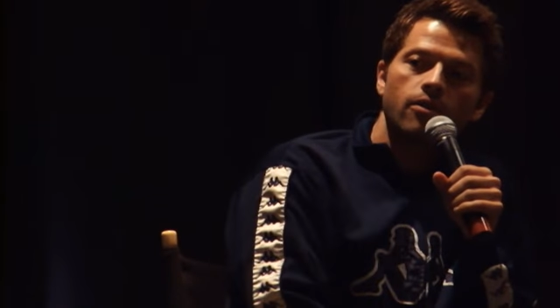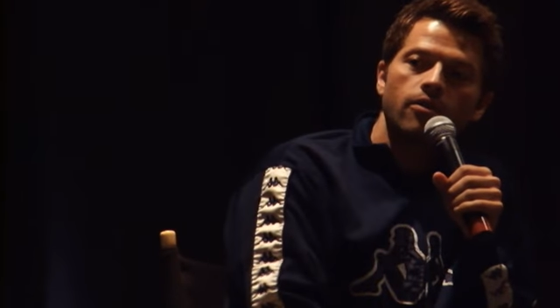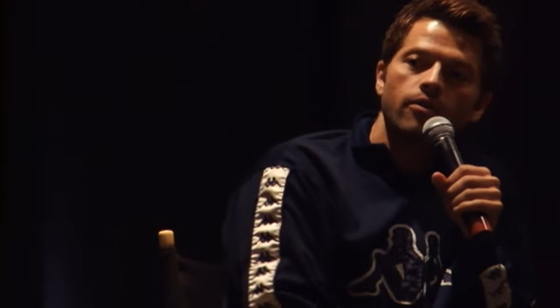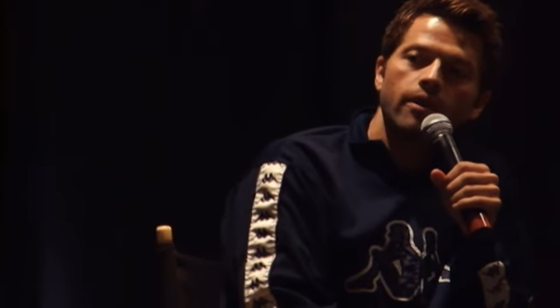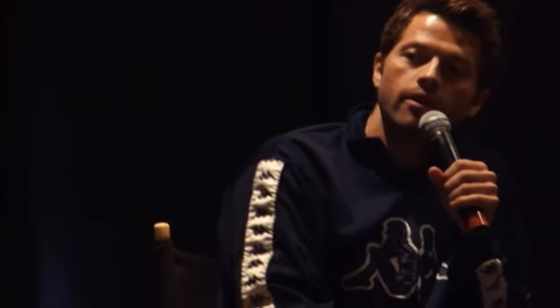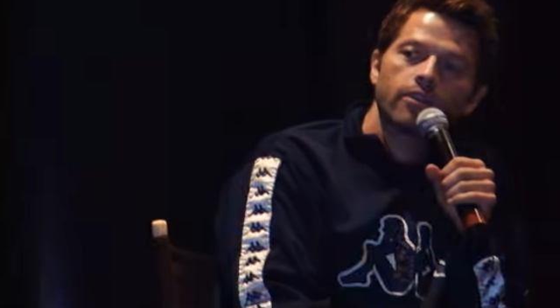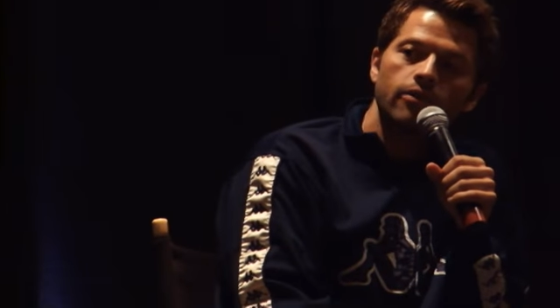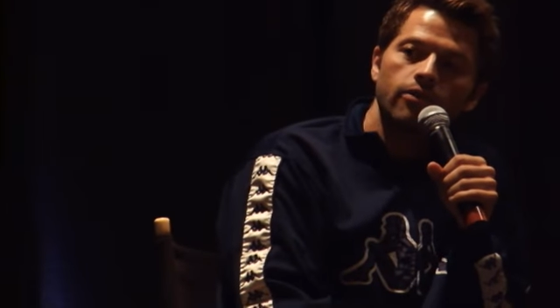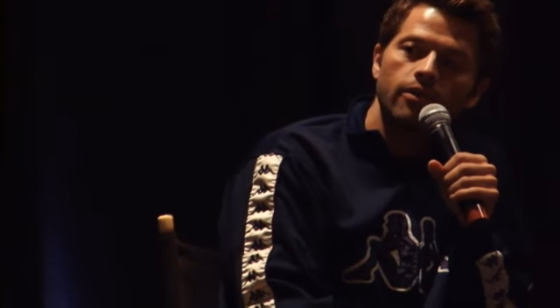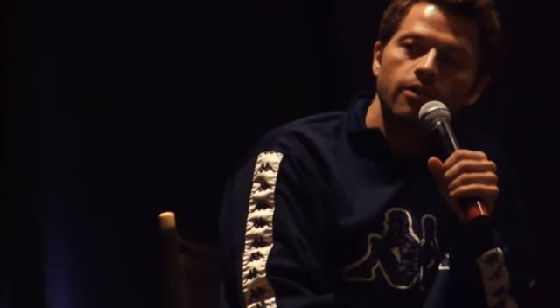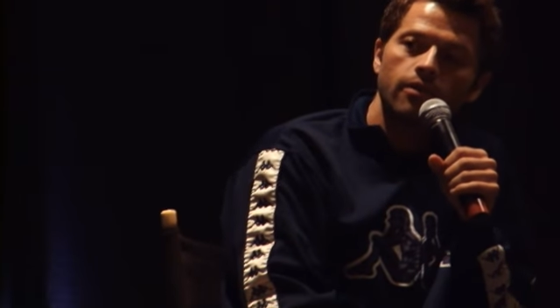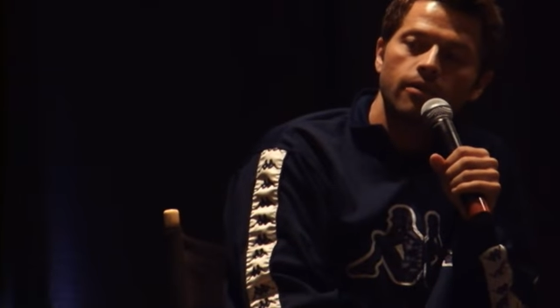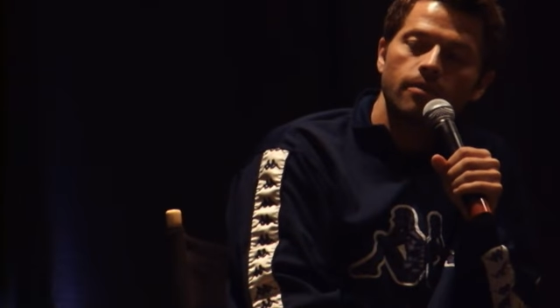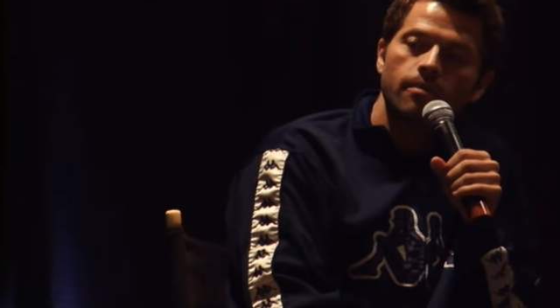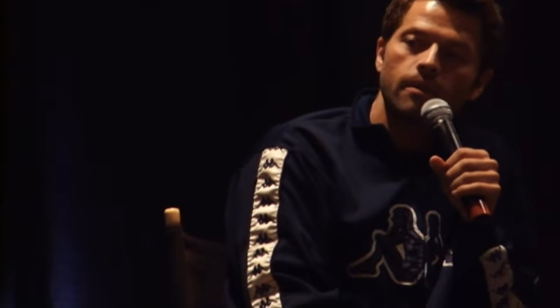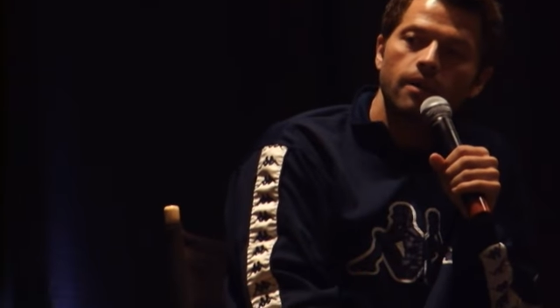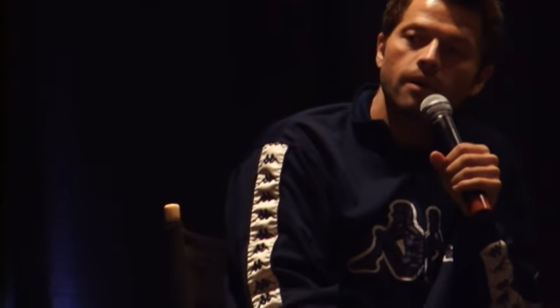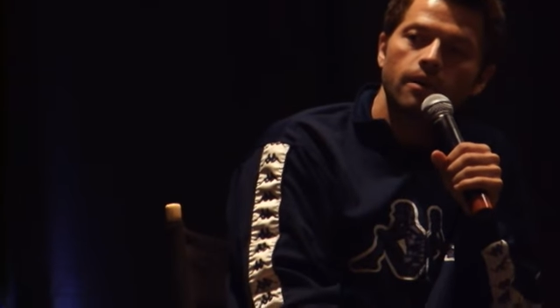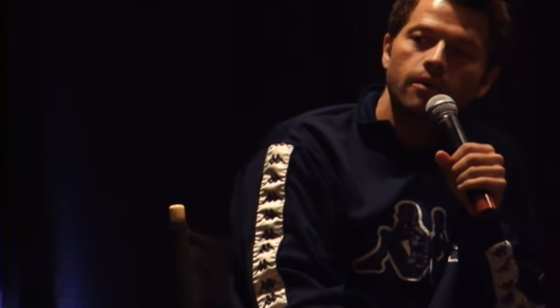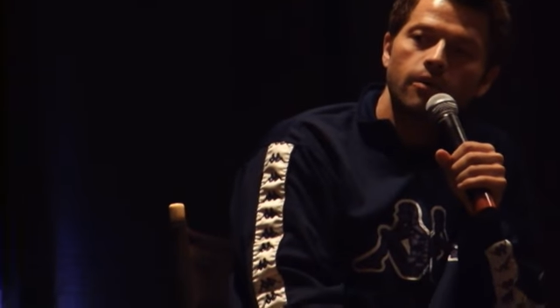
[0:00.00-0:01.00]
careers into,
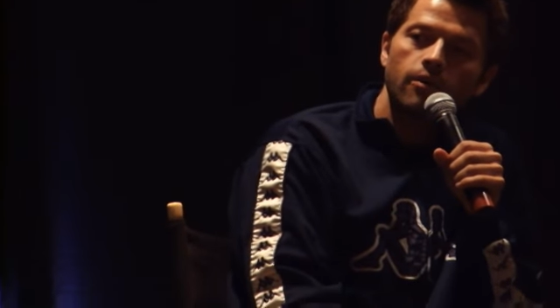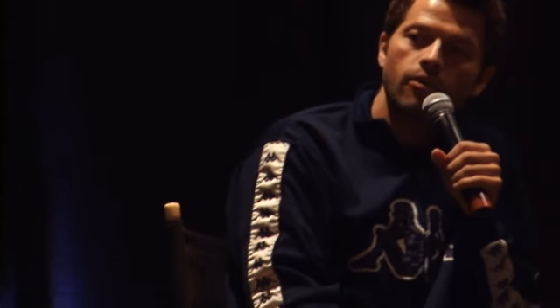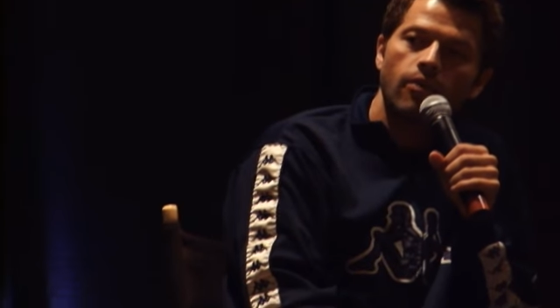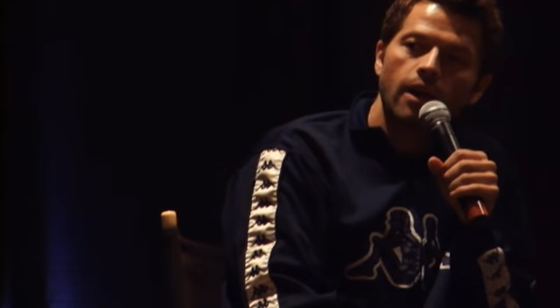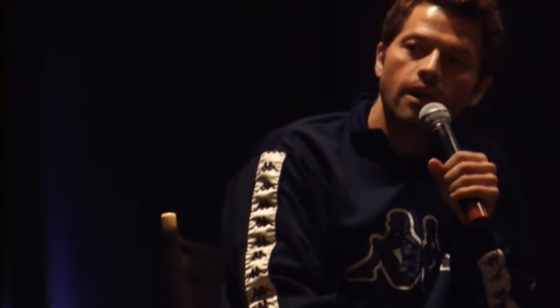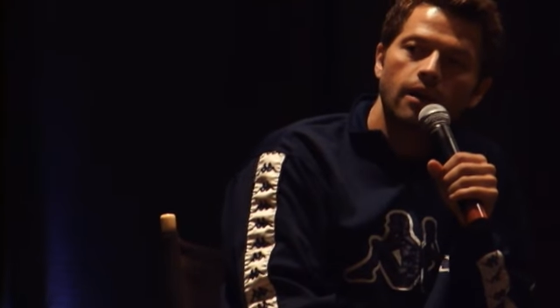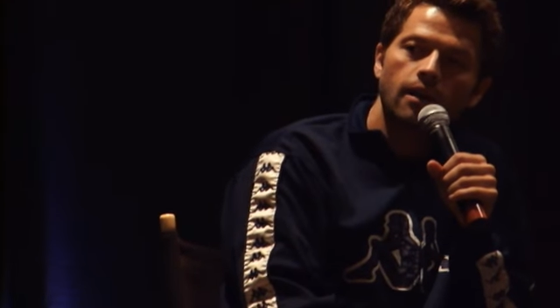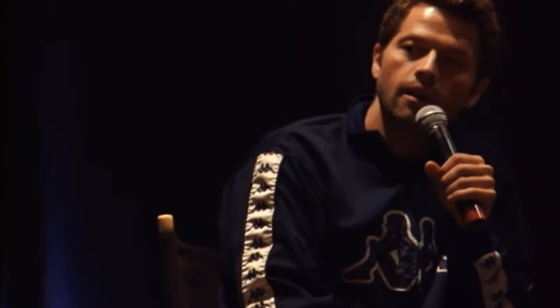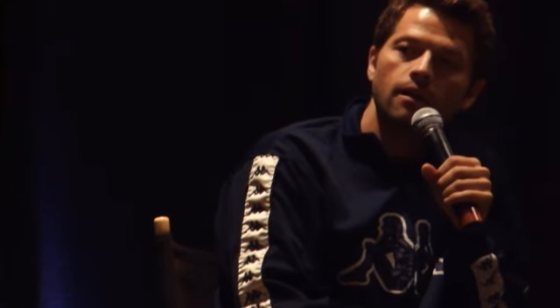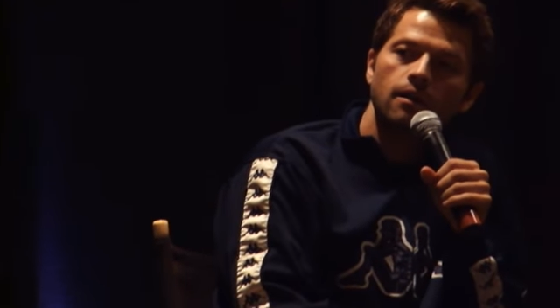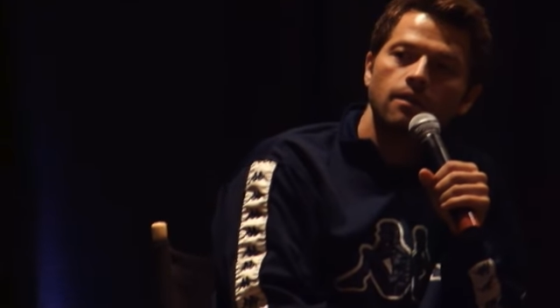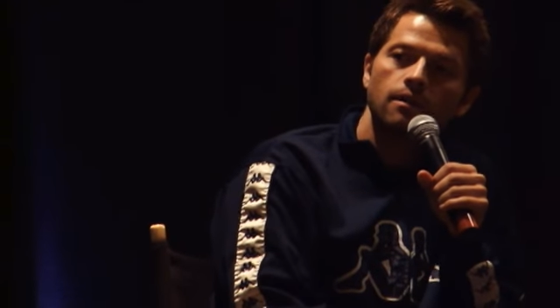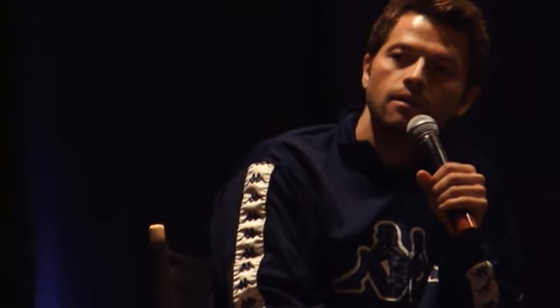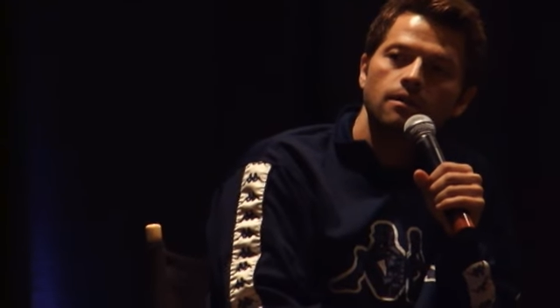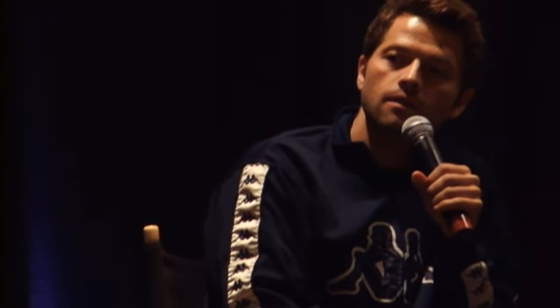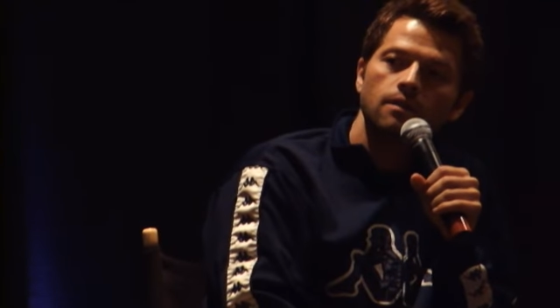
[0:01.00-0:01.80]
into directing.